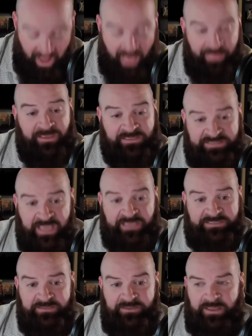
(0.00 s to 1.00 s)
and the
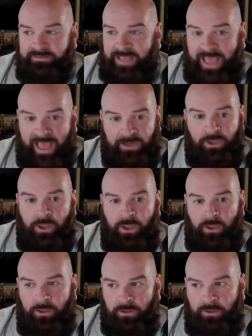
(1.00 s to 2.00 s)
attention that
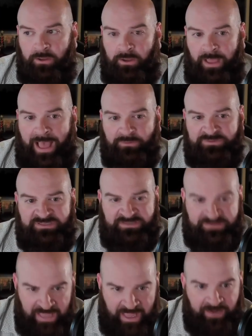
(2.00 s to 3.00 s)

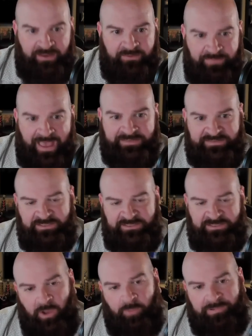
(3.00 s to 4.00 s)
outstanding
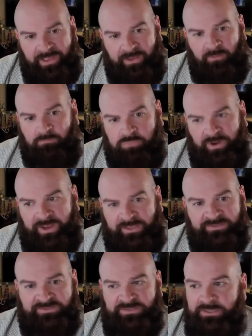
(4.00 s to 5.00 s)
basketball player
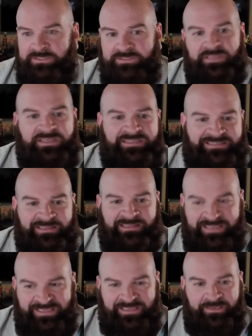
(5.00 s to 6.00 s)
brings to this
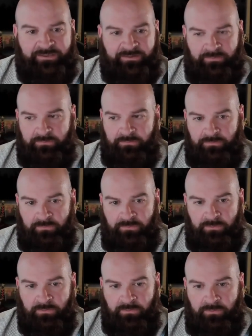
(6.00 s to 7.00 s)
league
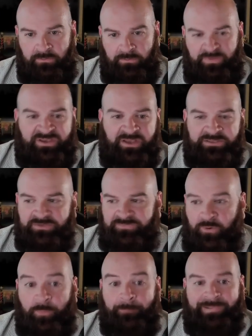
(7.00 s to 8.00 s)
because
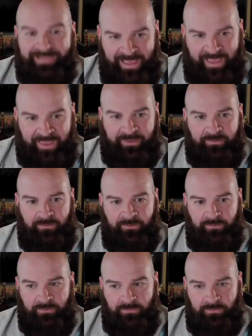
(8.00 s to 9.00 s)
of her play,
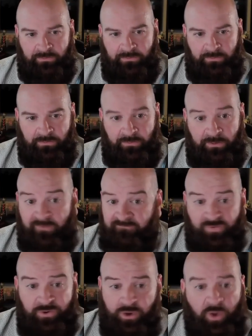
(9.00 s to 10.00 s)

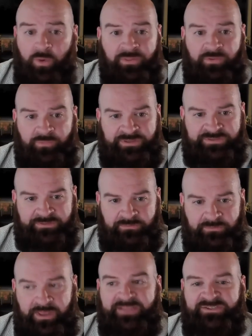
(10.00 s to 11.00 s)
for no other reason,
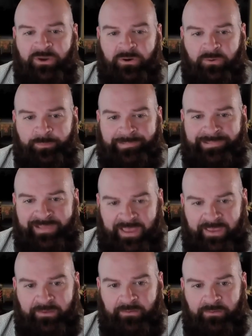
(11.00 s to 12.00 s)
it's her play.